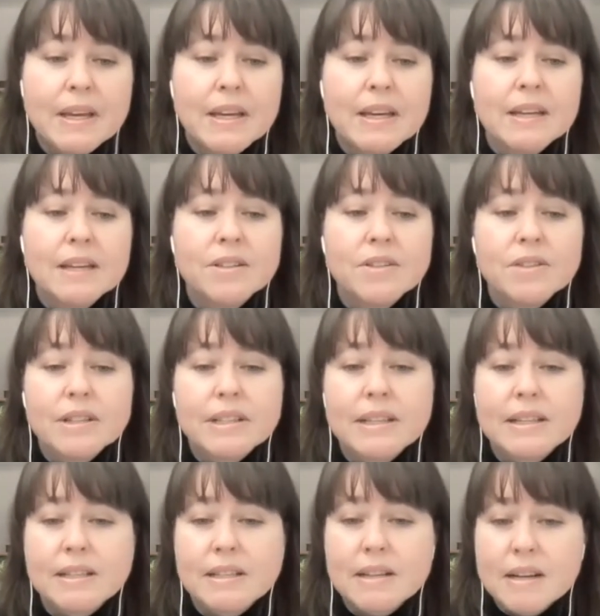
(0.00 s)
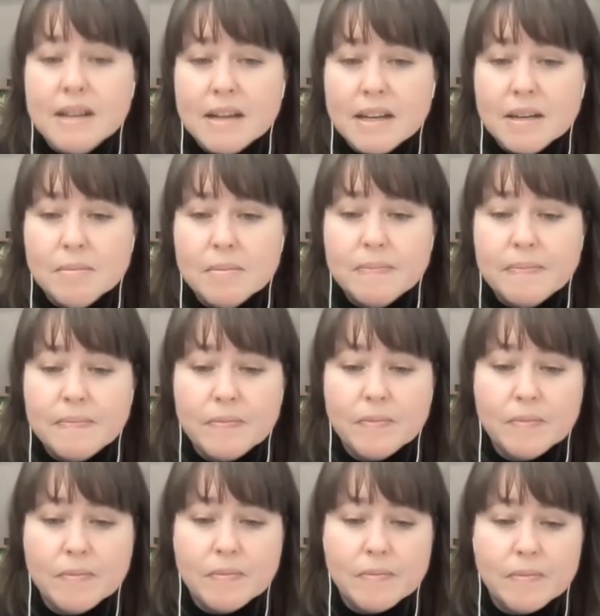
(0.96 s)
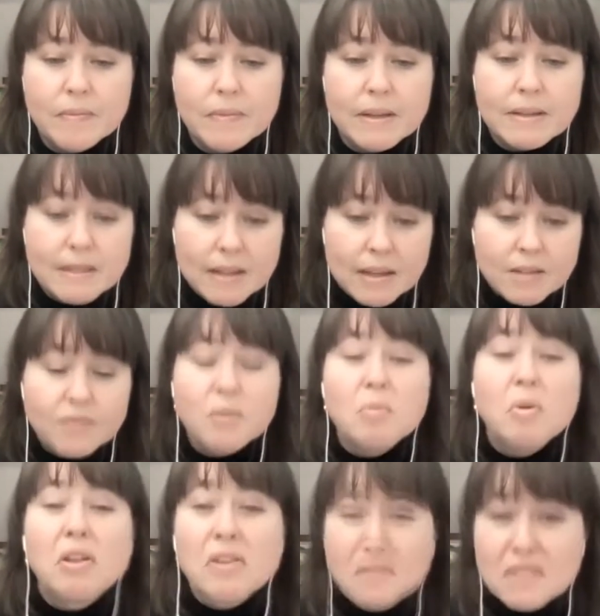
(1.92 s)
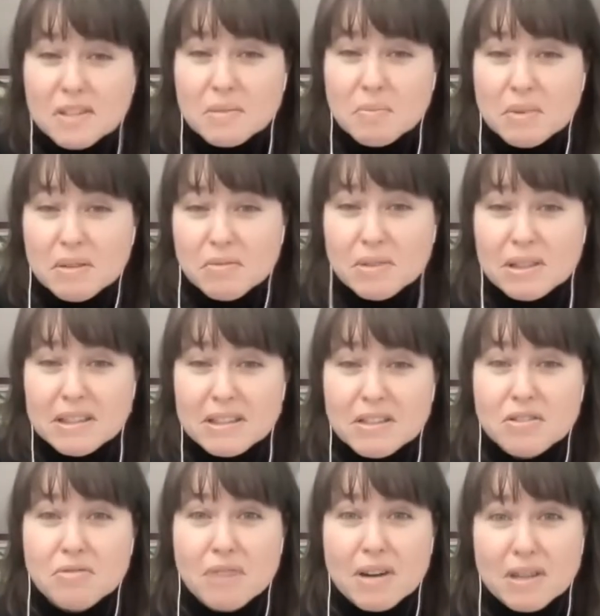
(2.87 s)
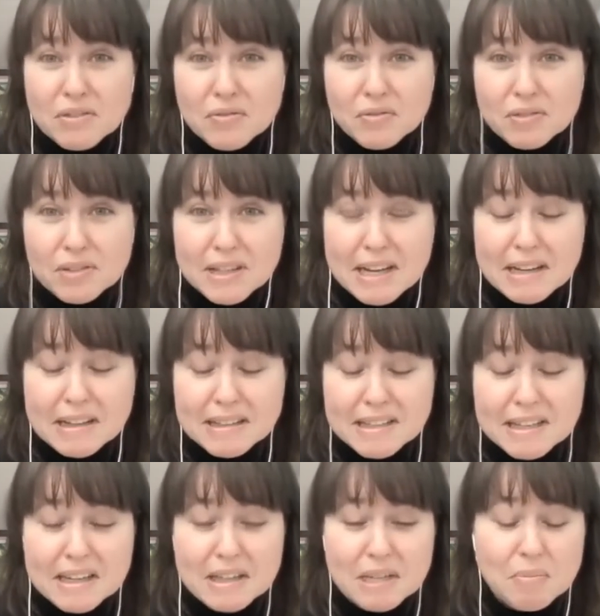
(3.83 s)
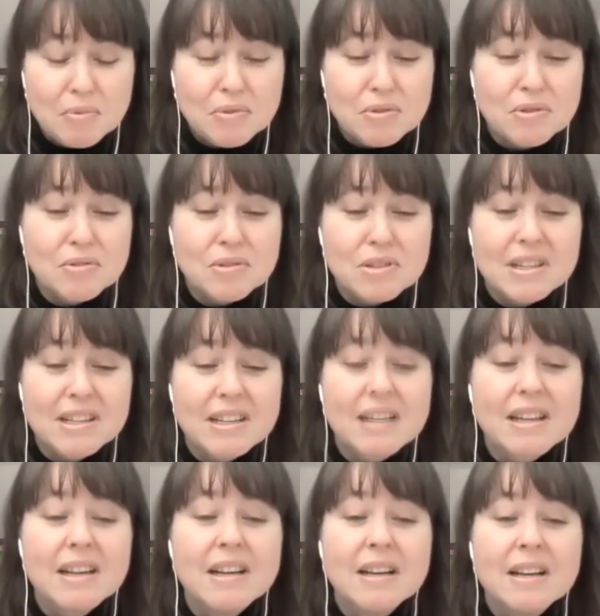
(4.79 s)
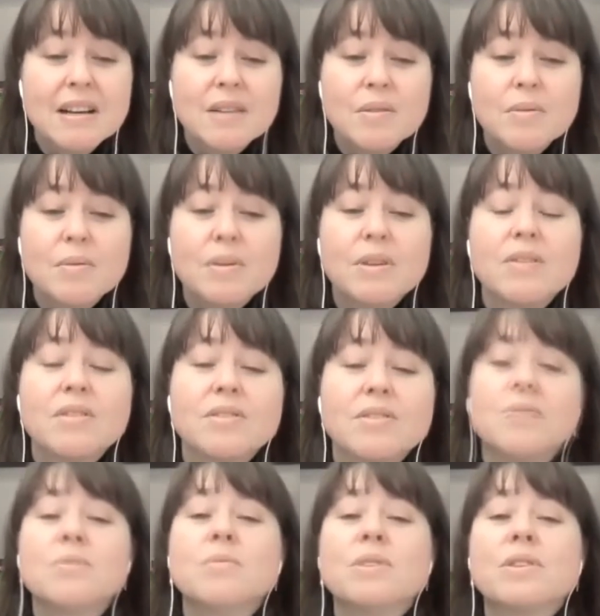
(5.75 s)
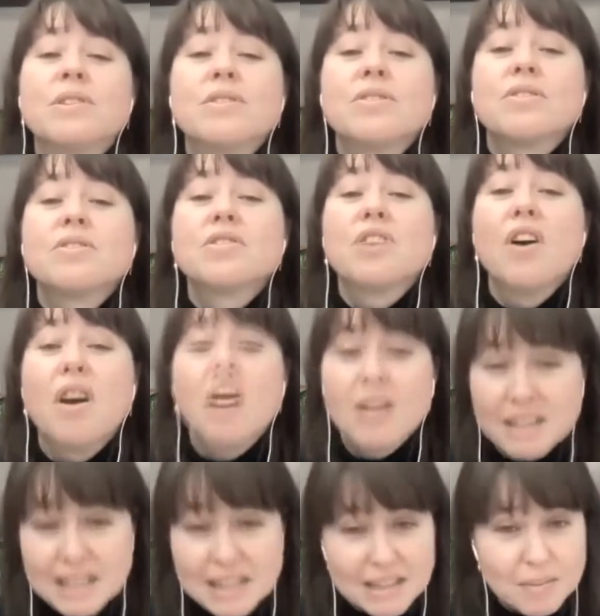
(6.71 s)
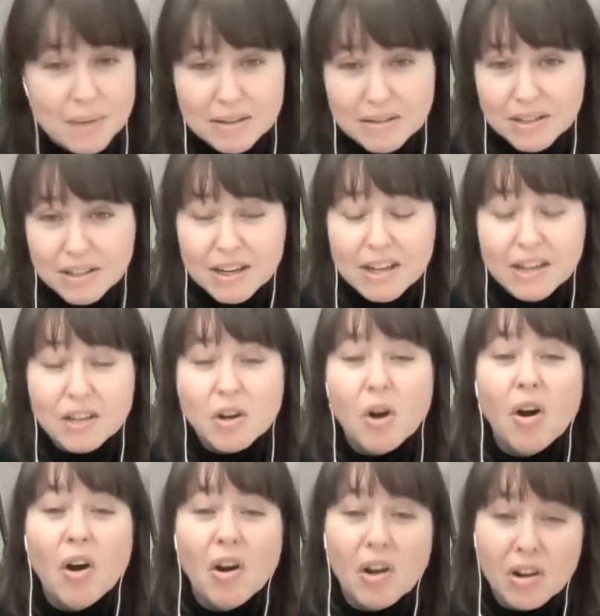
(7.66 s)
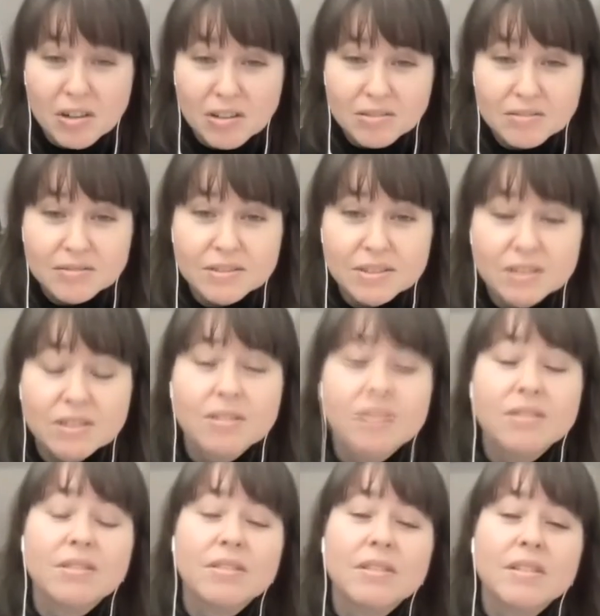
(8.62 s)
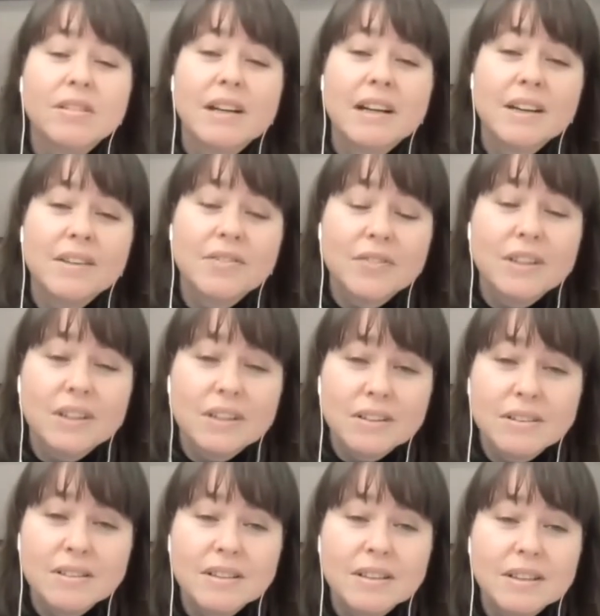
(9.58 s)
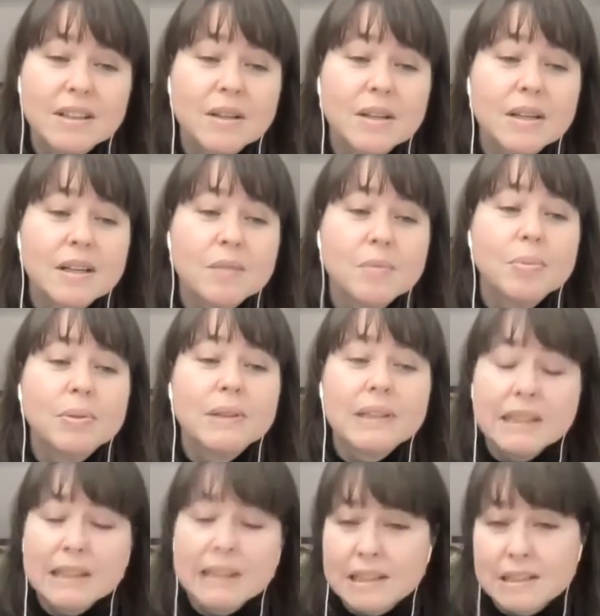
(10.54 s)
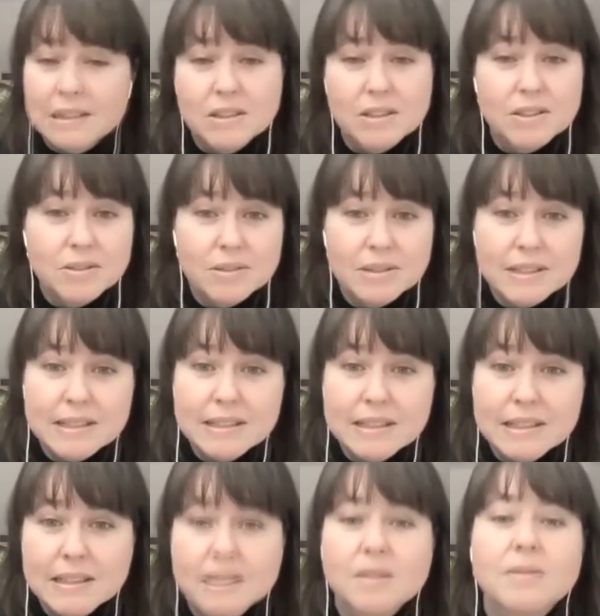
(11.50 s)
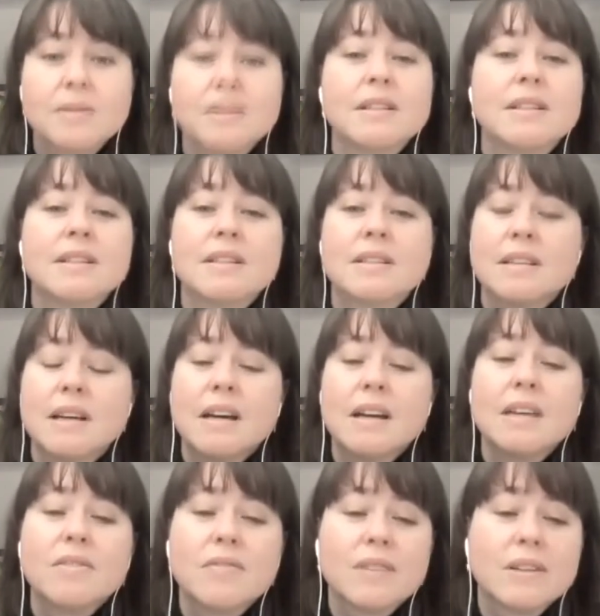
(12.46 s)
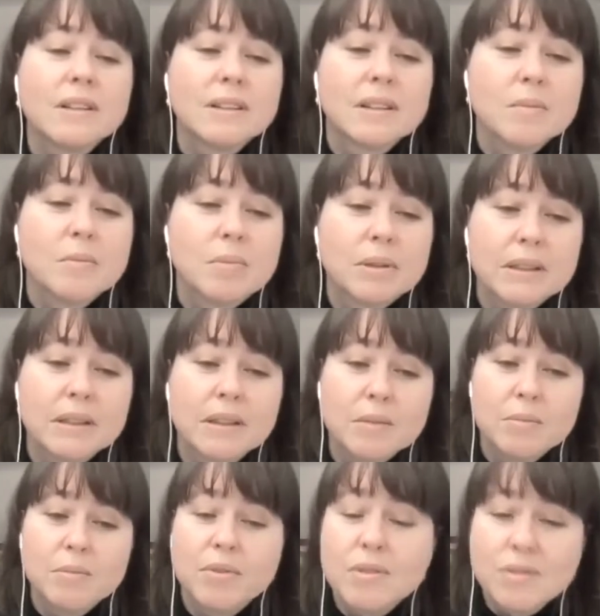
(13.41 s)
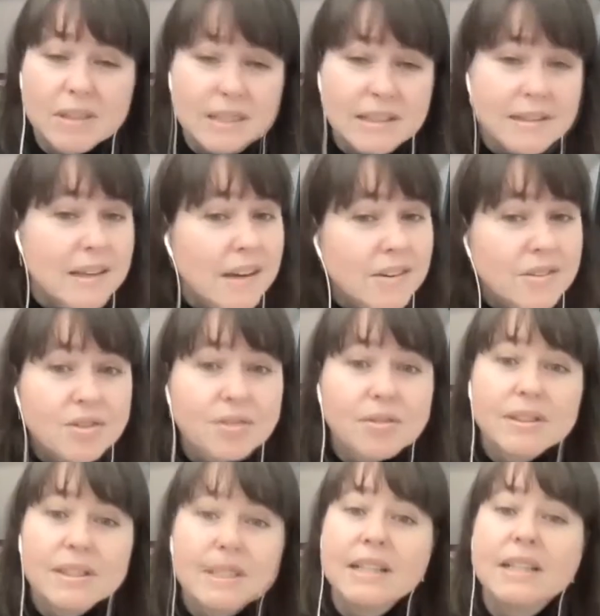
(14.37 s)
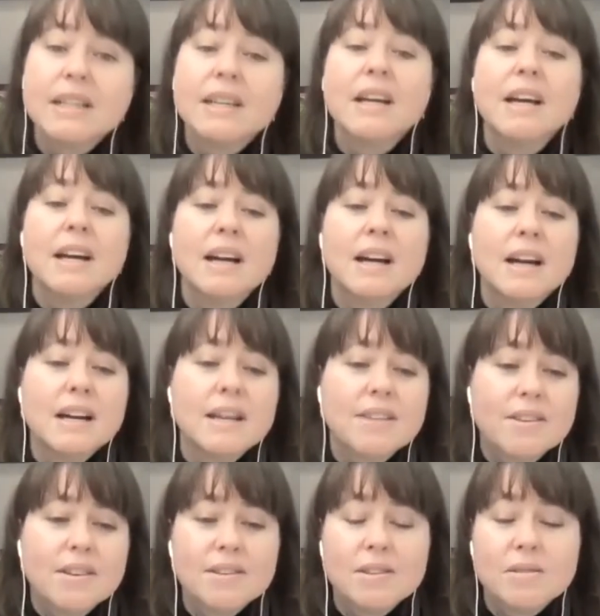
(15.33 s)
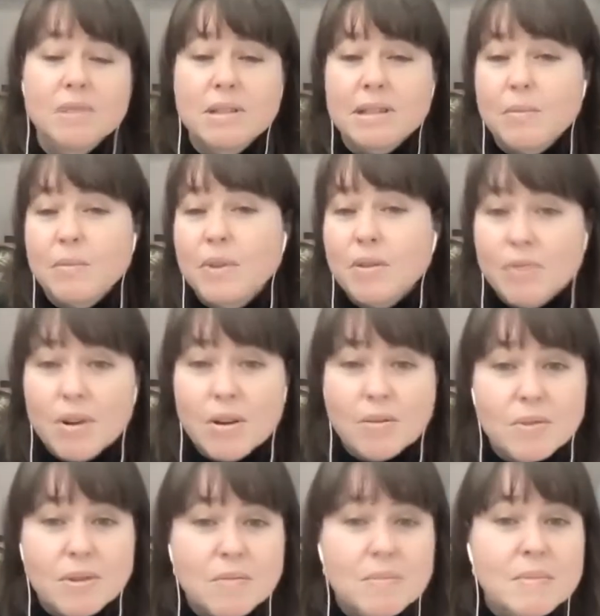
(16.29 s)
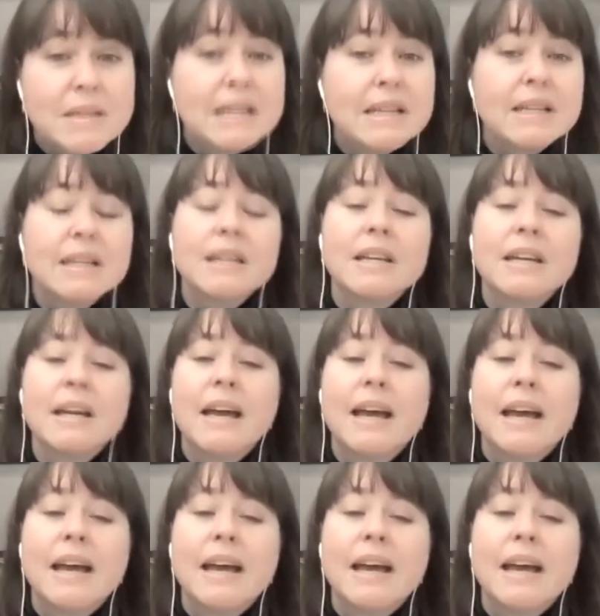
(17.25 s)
And during that time, aside from all of this being really stressful and anxiety producing, we also weren't talking about it at all. So I felt completely alone in dealing with this. I felt completely broken sexually. I thought there was something wrong with me.